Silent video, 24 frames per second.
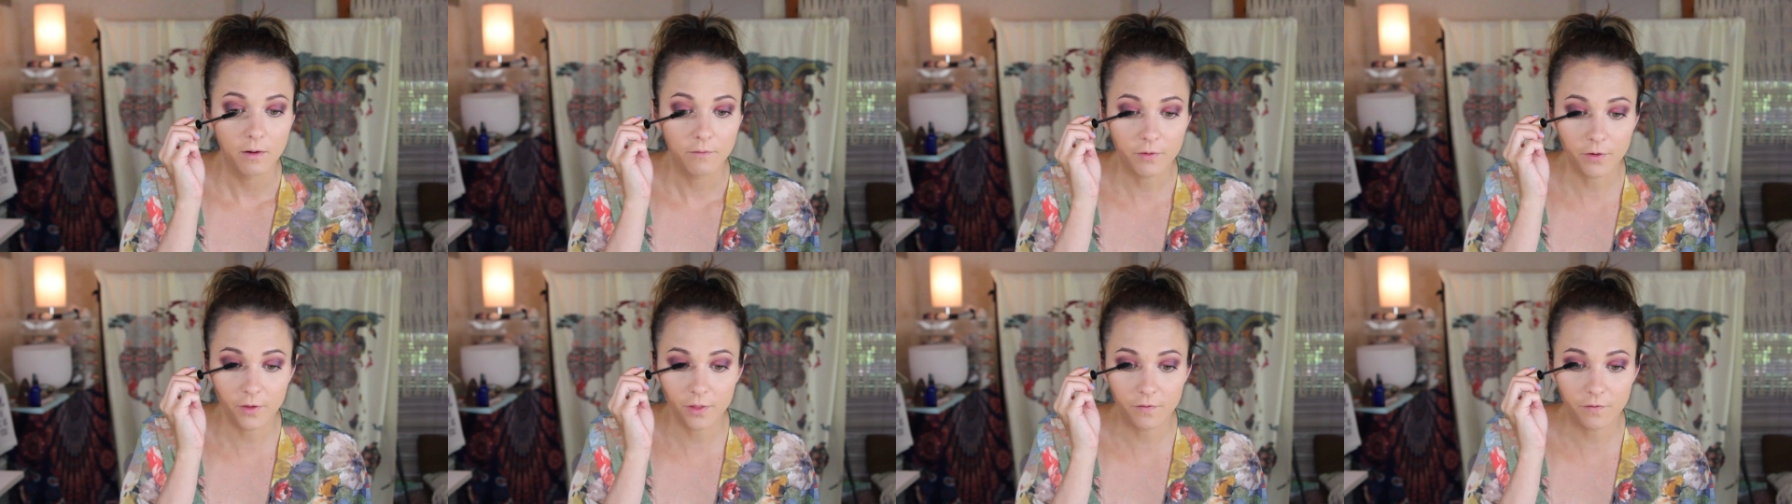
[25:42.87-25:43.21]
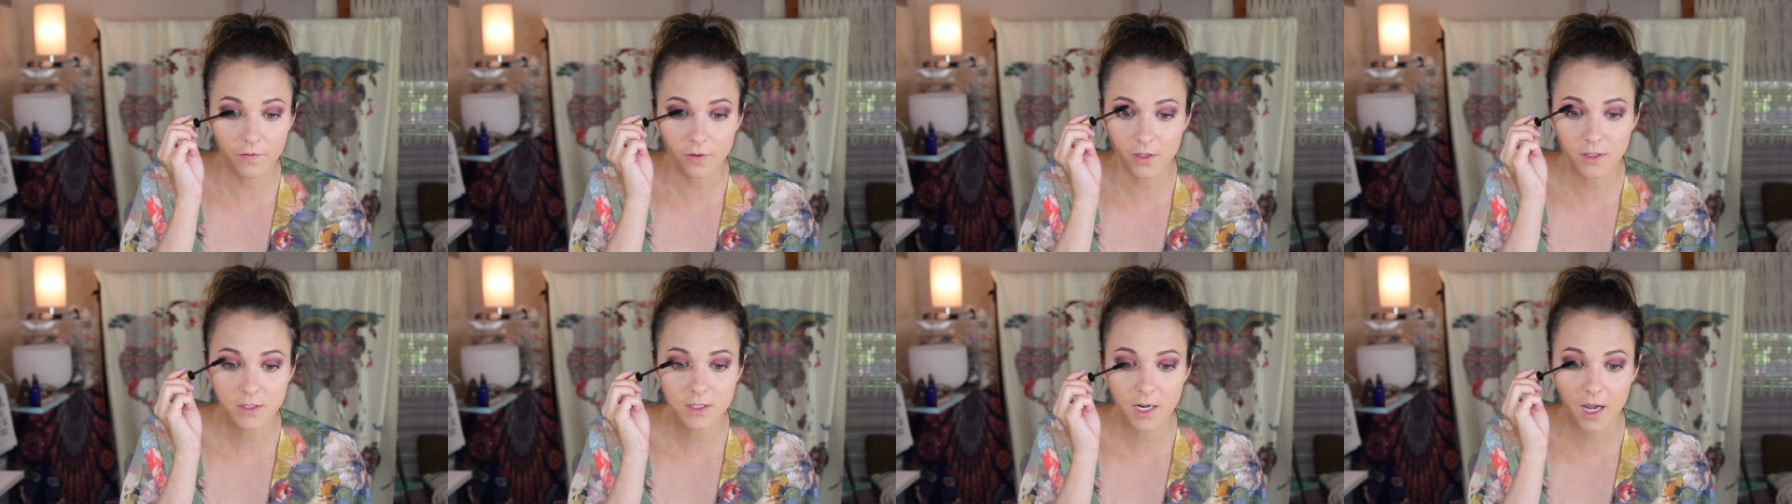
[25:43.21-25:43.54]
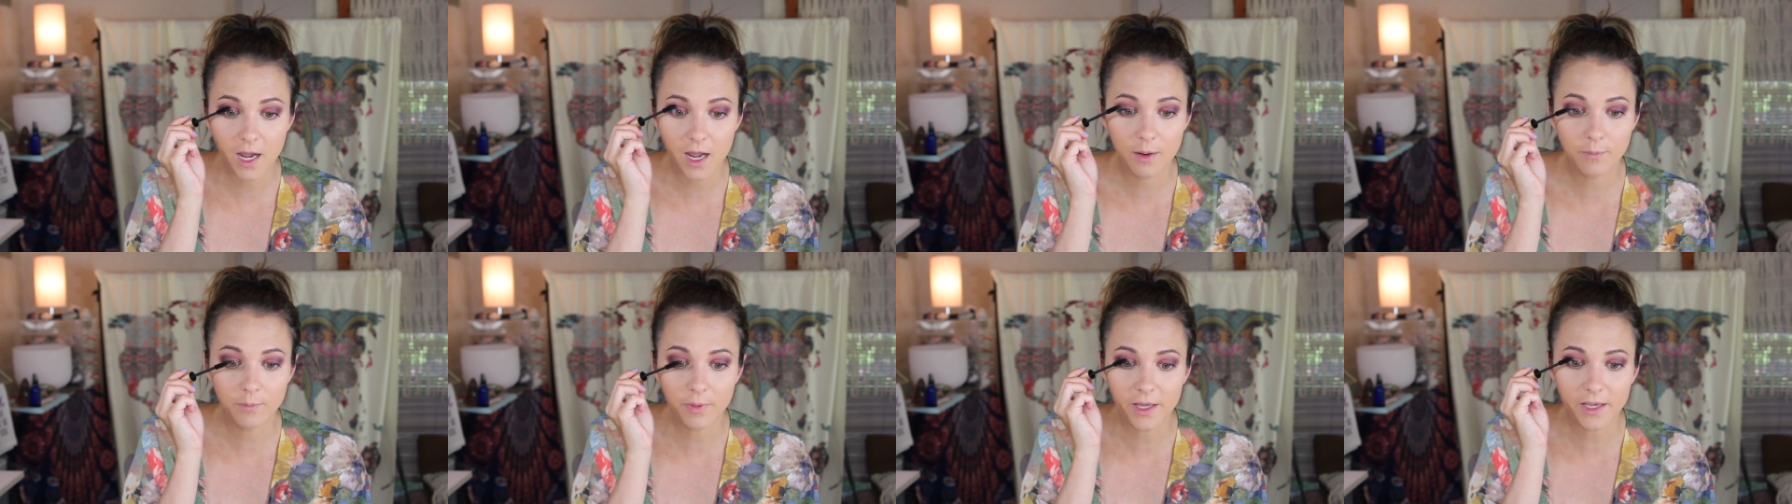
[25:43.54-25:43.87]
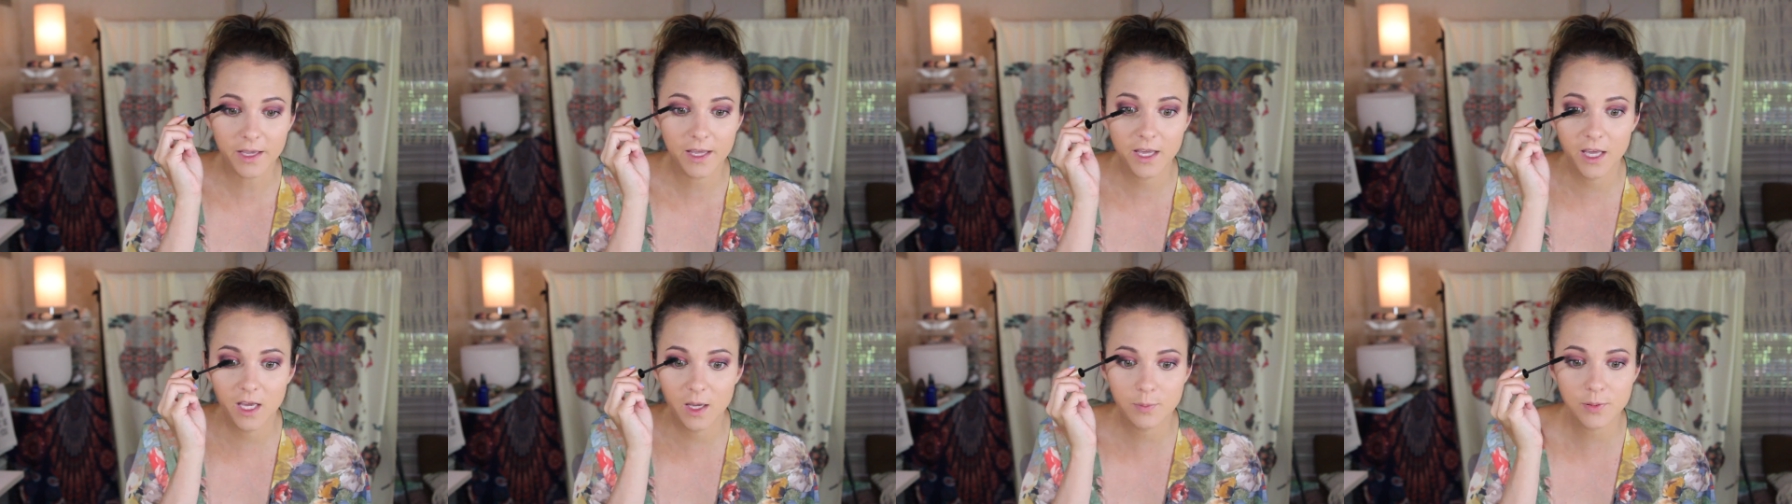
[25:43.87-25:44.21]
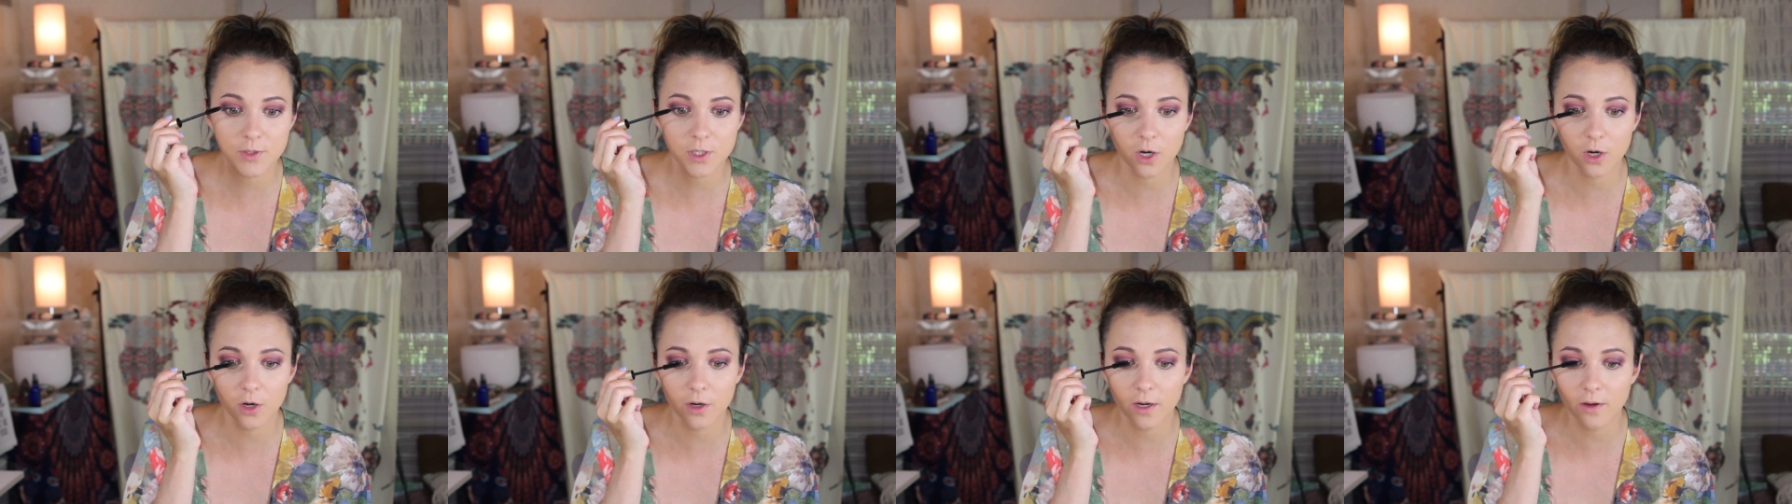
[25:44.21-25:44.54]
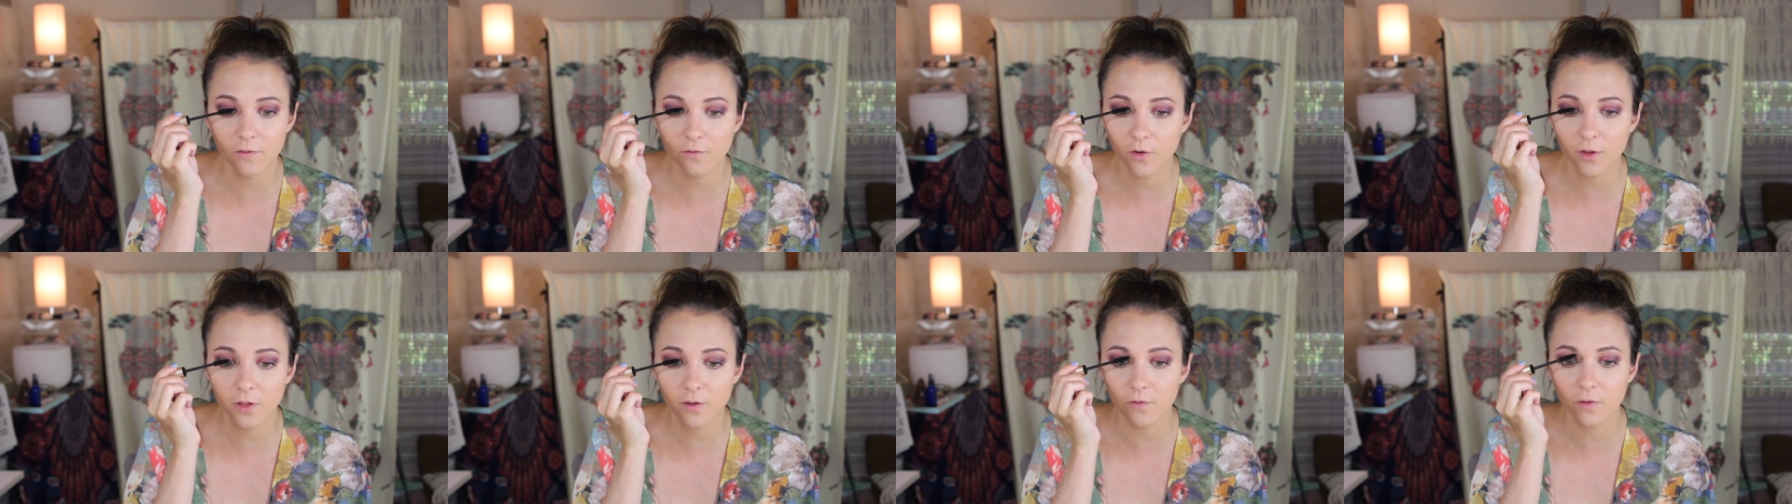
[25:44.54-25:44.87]
for the first time, like hips
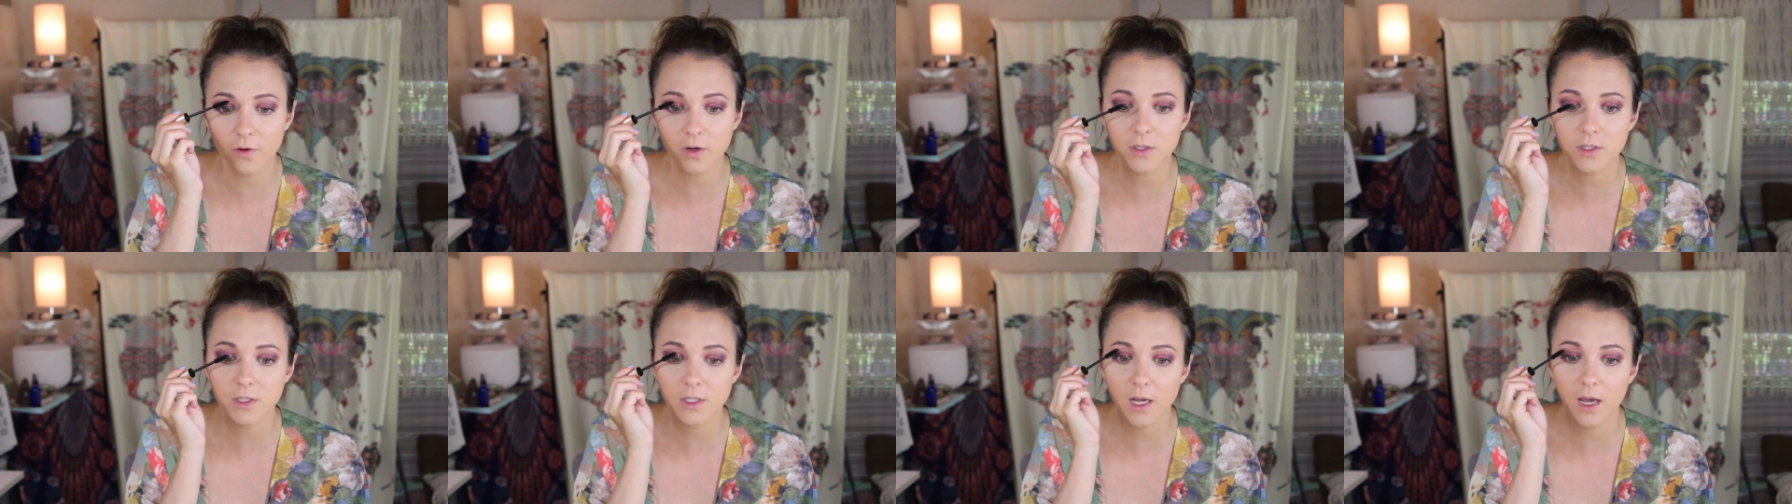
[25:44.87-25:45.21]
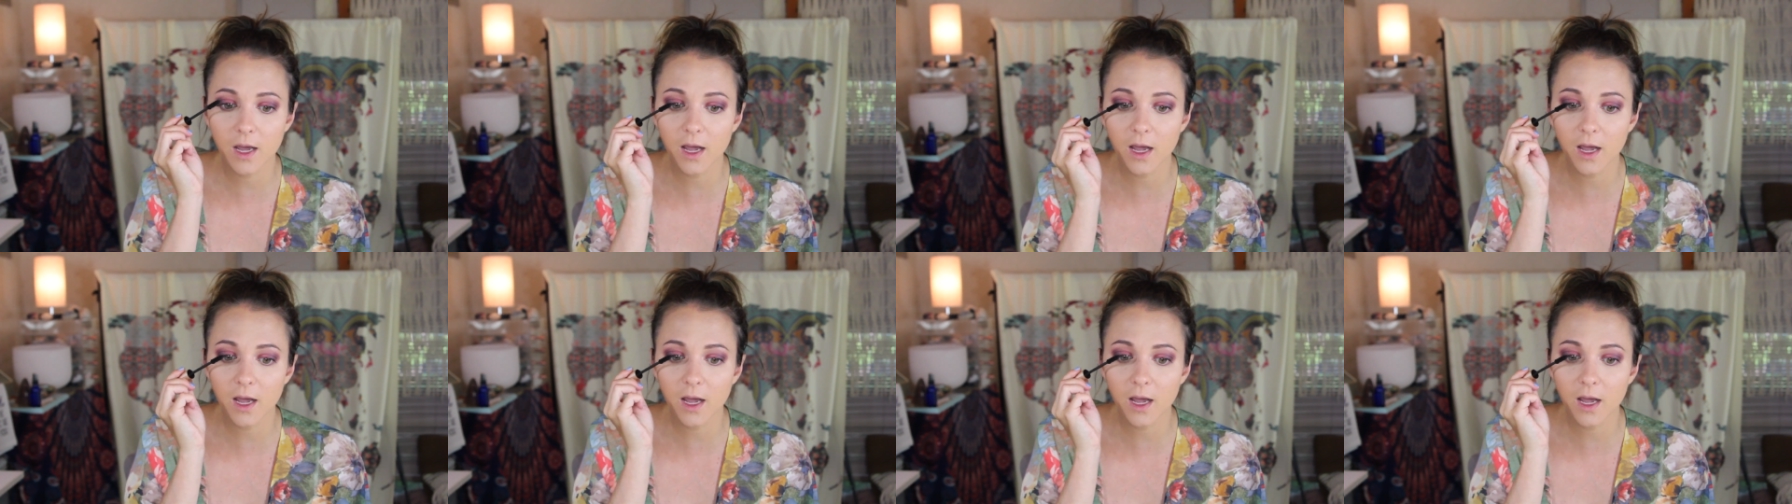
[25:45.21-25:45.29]
hurting for the first